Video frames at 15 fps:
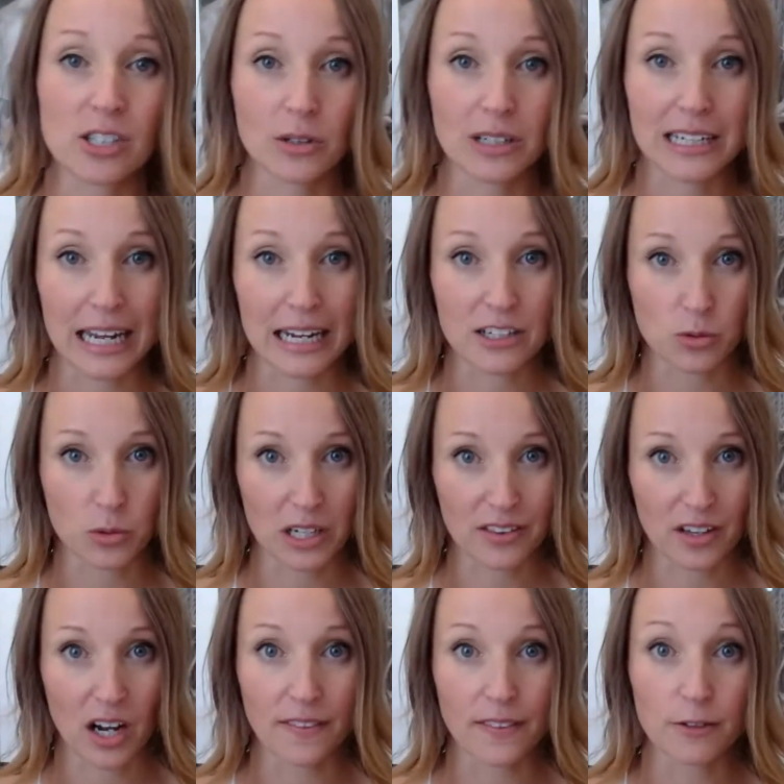to engage with
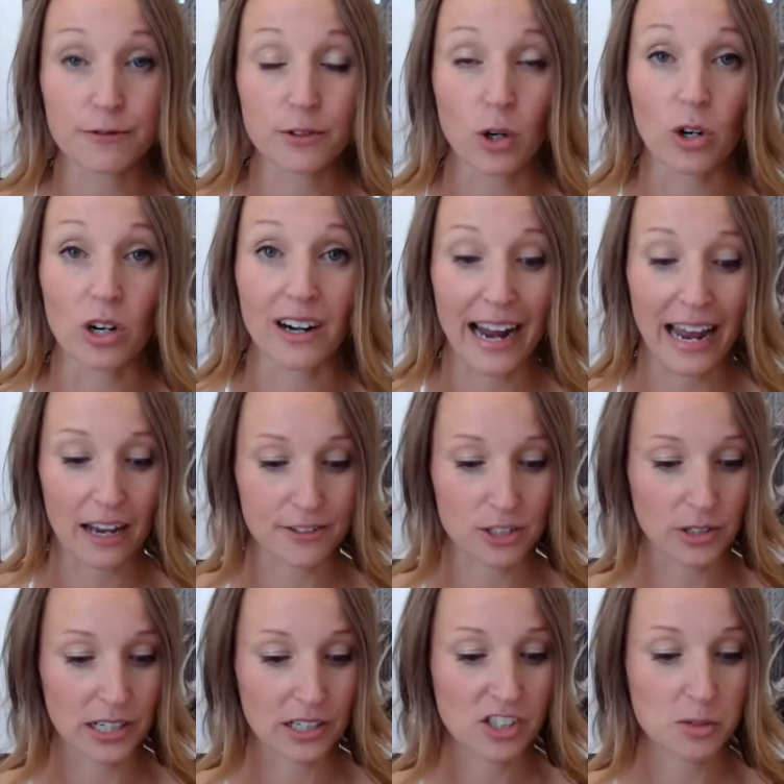on the floor
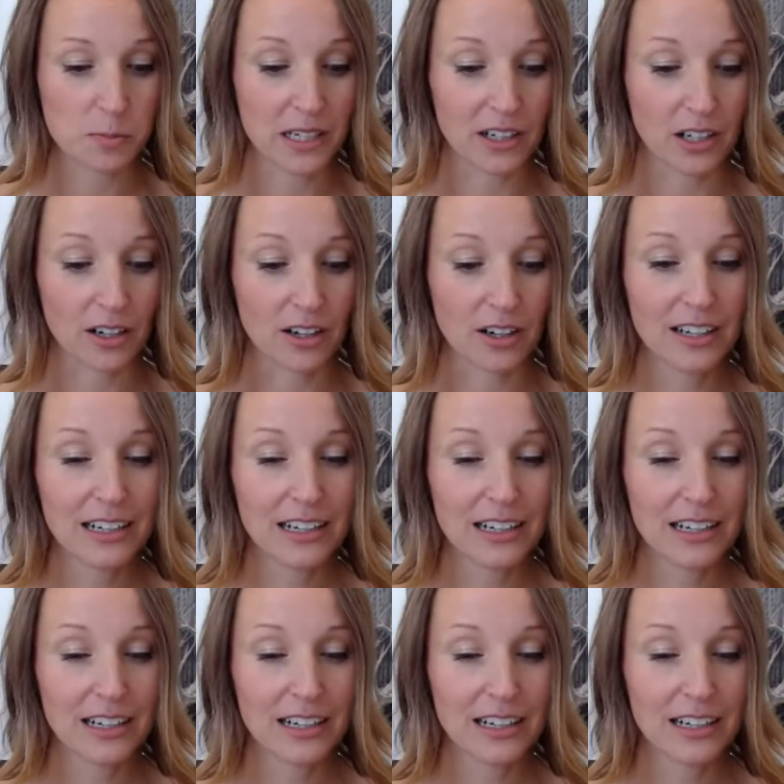after each speaker.